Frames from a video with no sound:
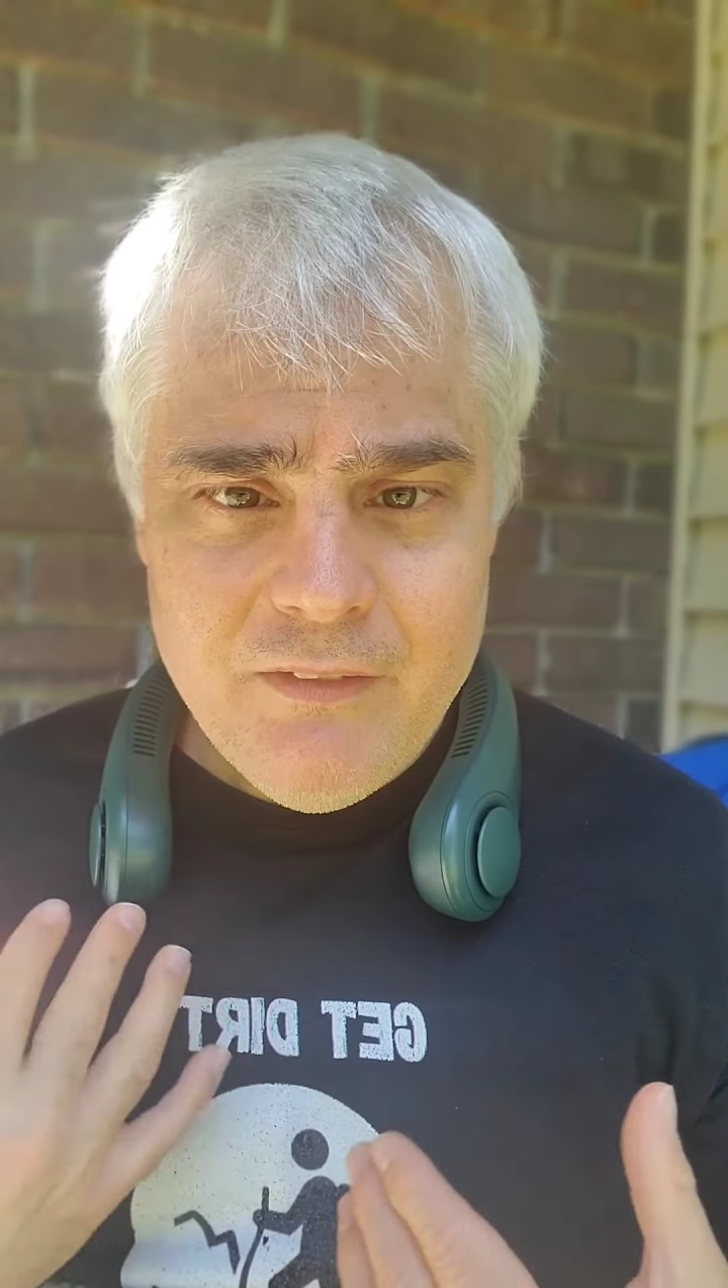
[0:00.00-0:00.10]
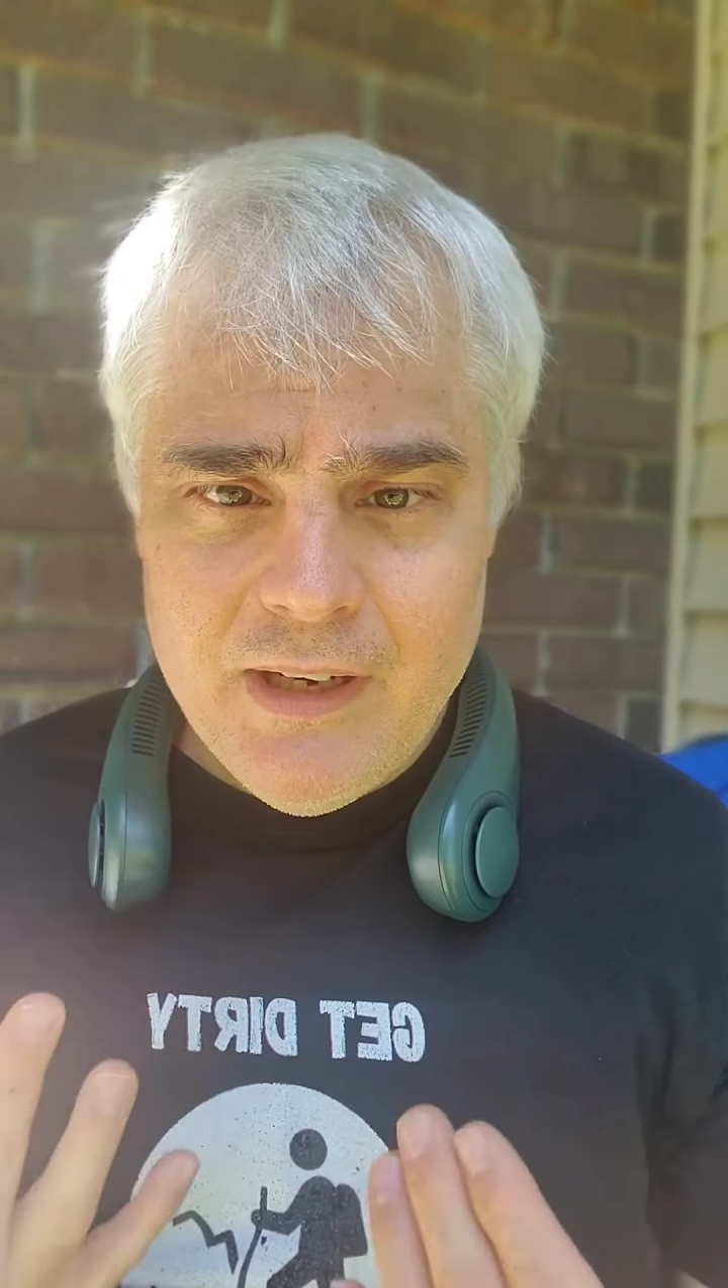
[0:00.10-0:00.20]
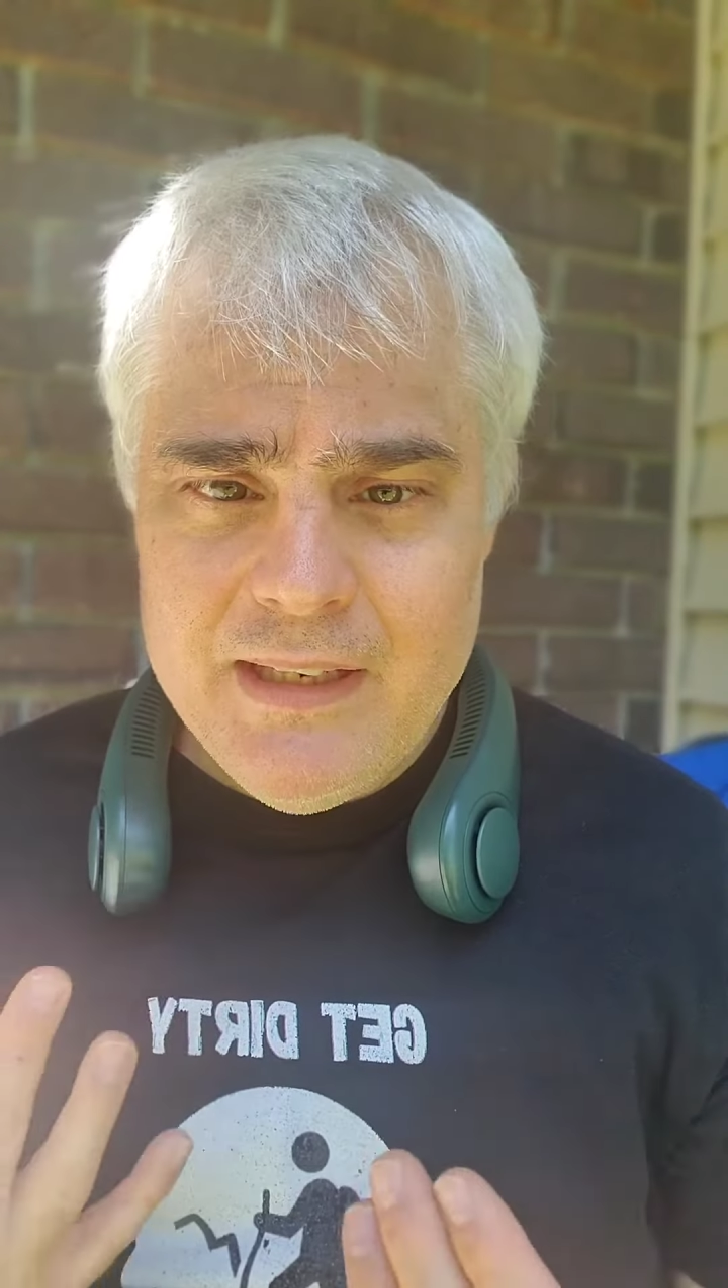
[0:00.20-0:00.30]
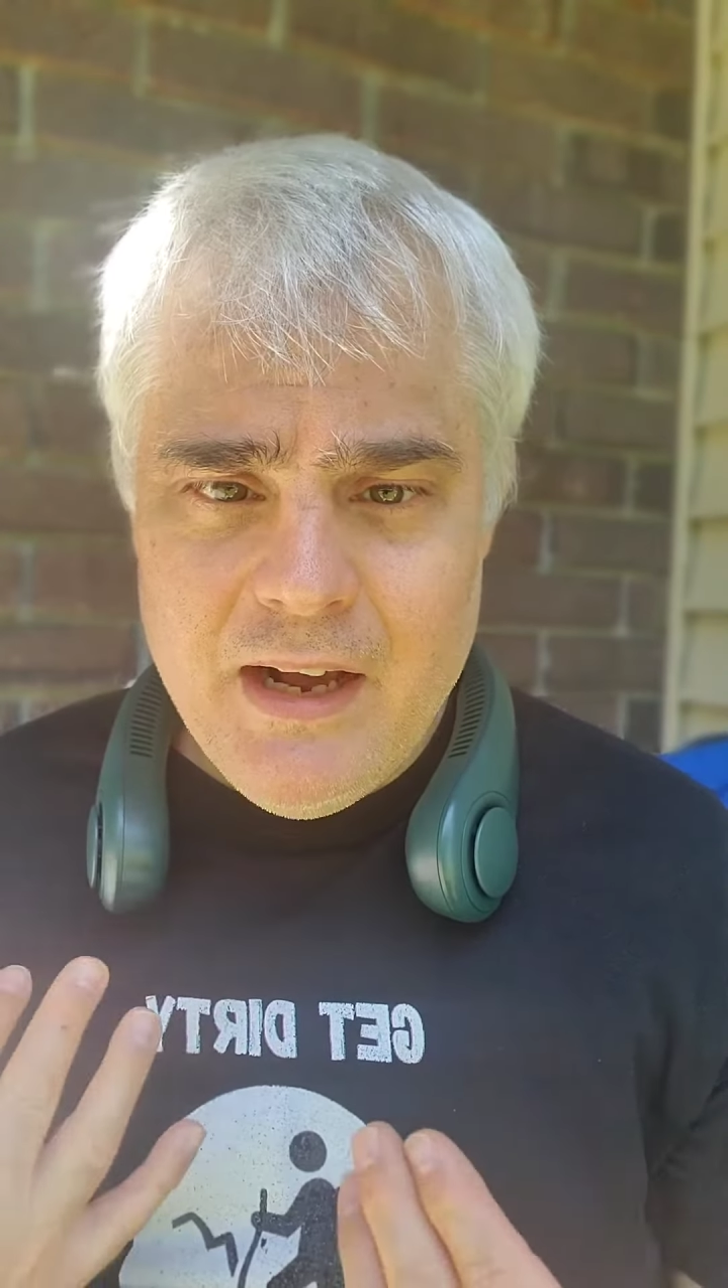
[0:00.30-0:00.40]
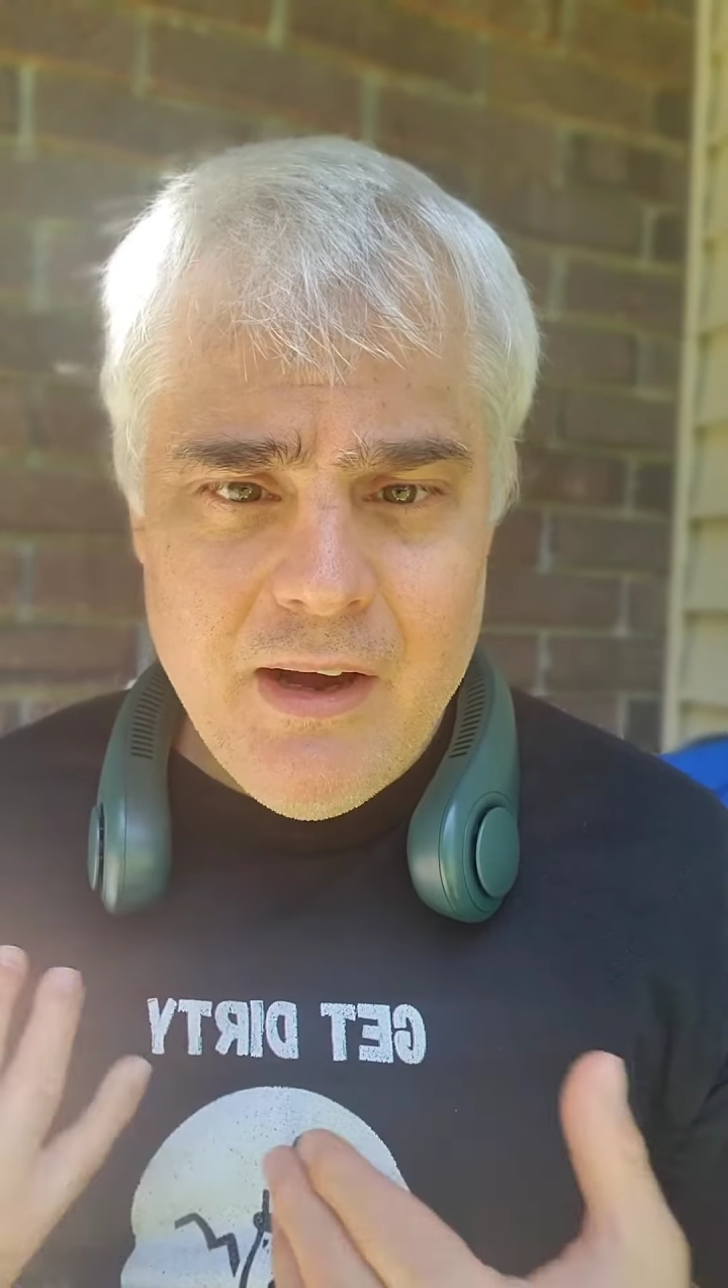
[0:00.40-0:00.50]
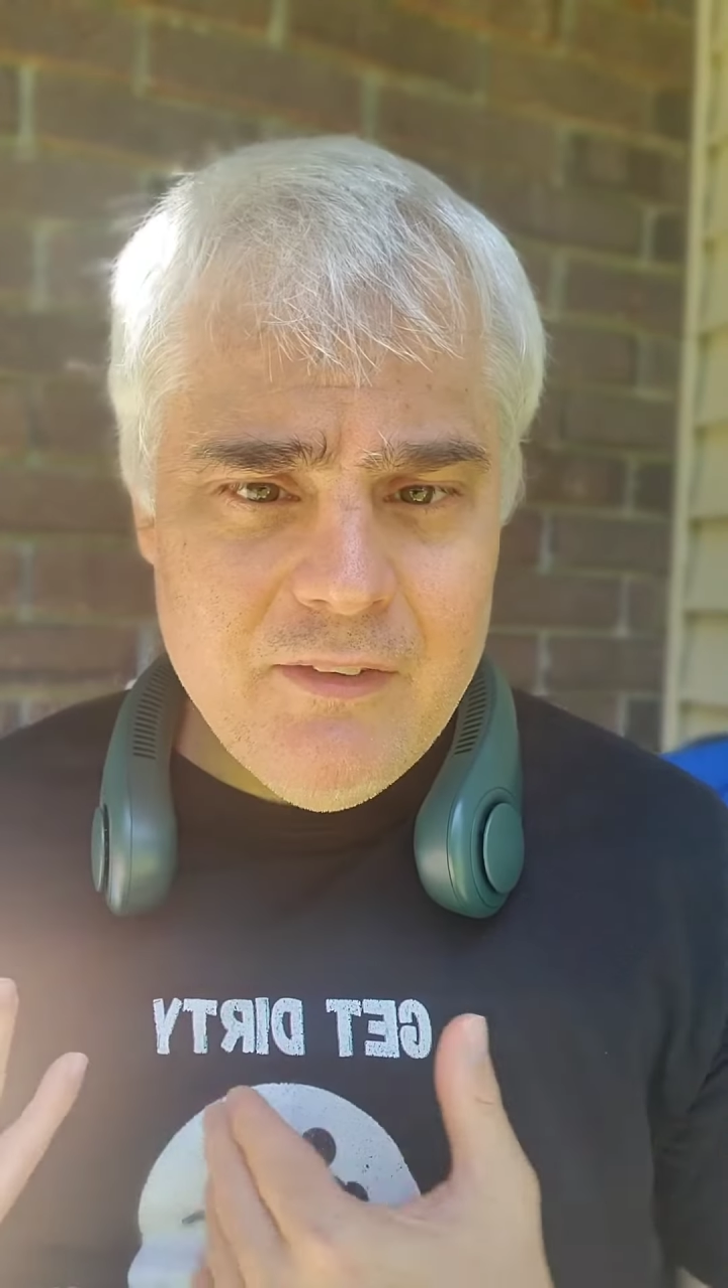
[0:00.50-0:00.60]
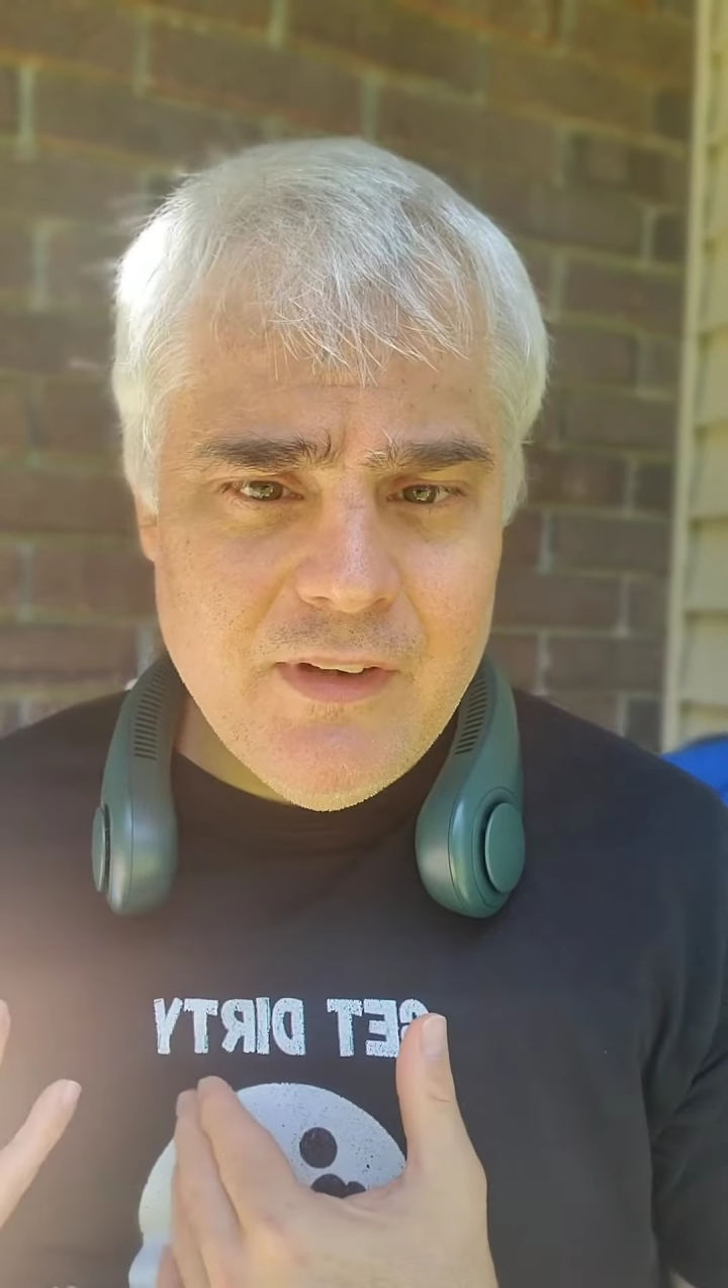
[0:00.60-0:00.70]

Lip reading: Right now I